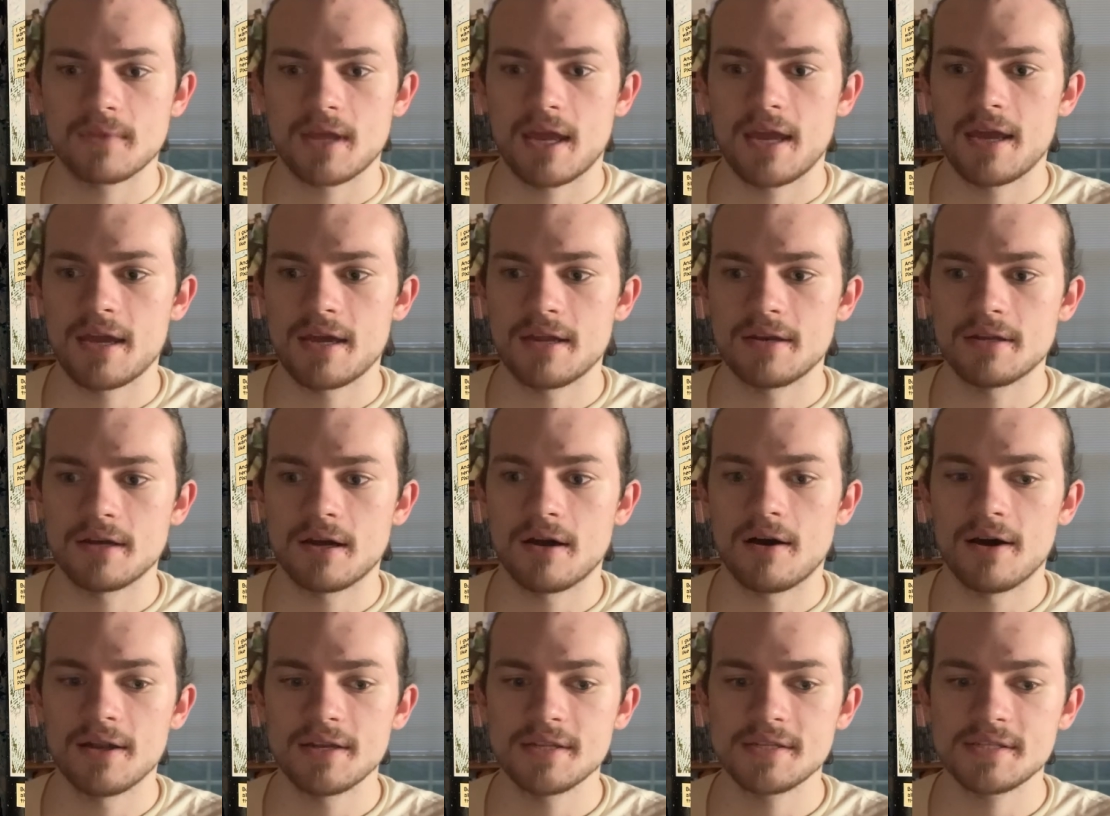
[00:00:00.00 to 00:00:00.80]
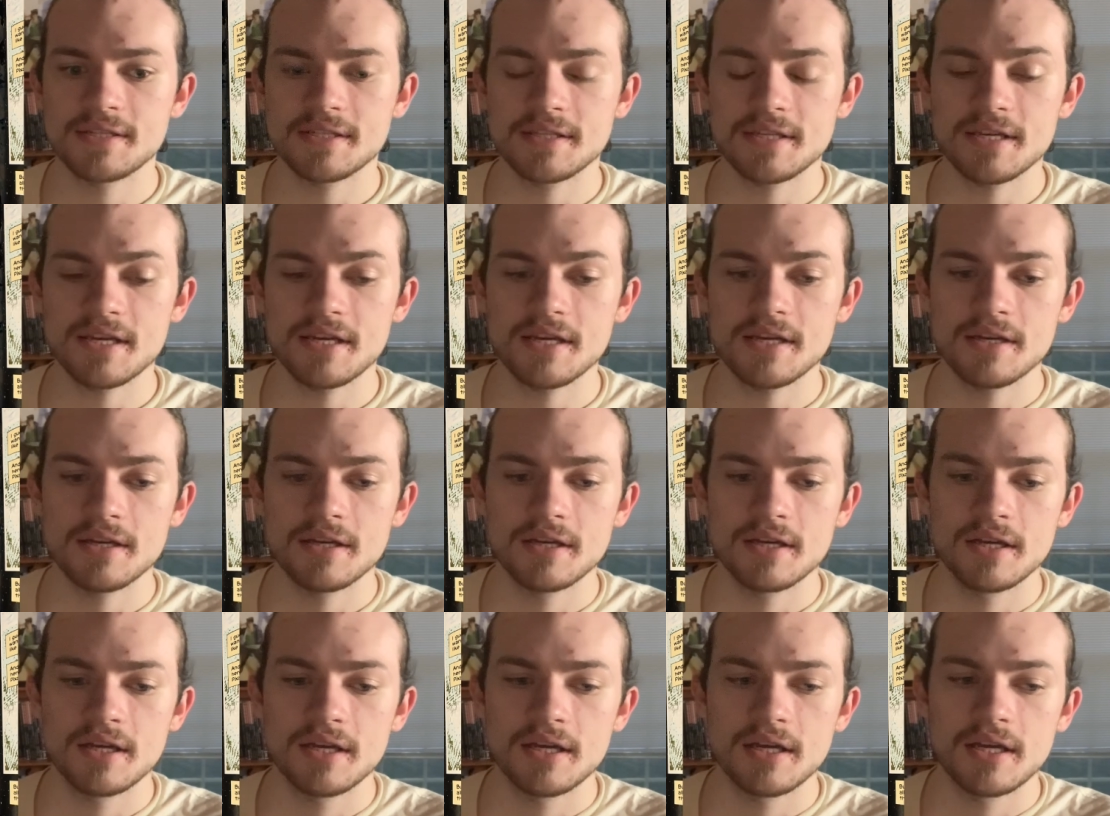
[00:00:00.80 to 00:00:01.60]
And
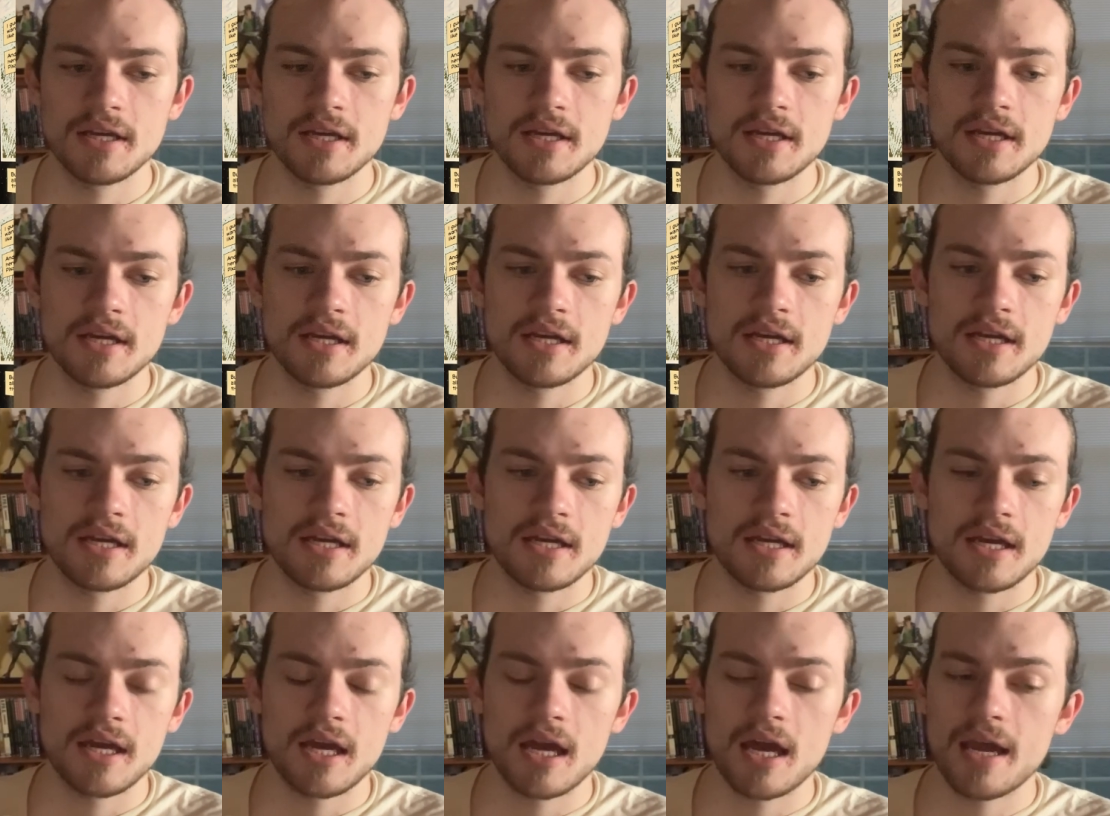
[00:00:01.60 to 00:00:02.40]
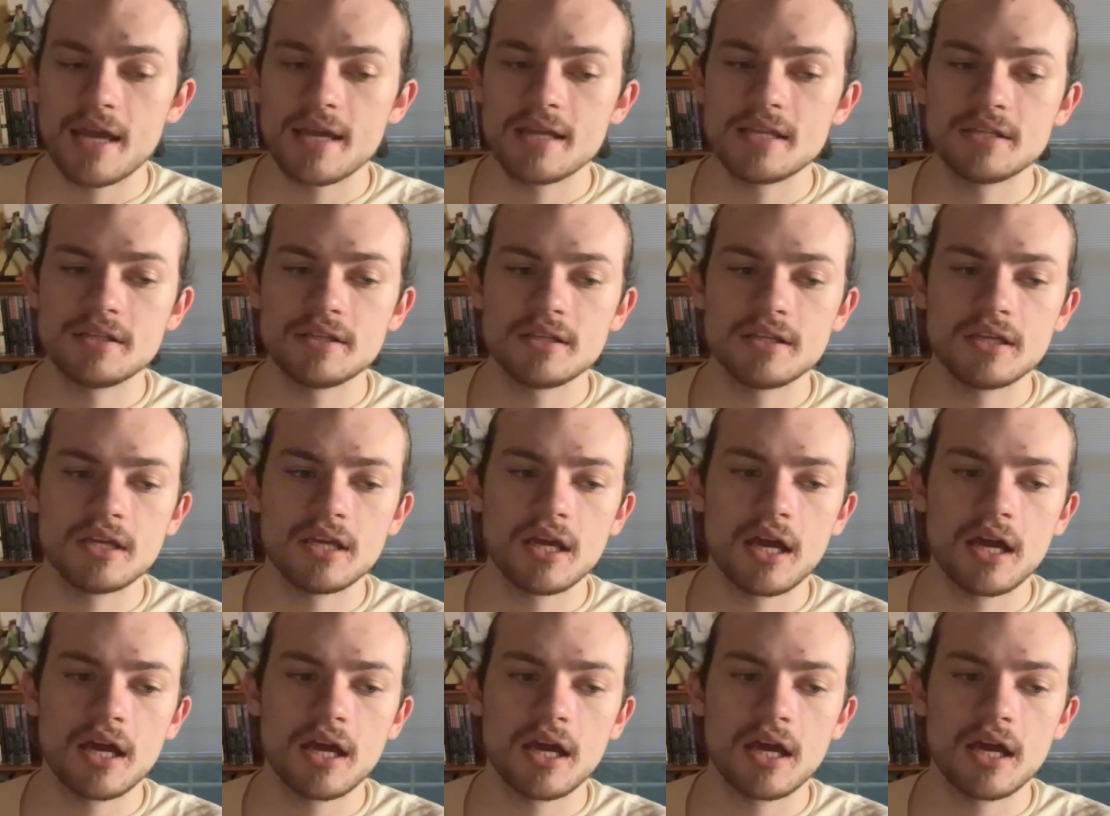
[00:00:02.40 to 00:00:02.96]
honestly, it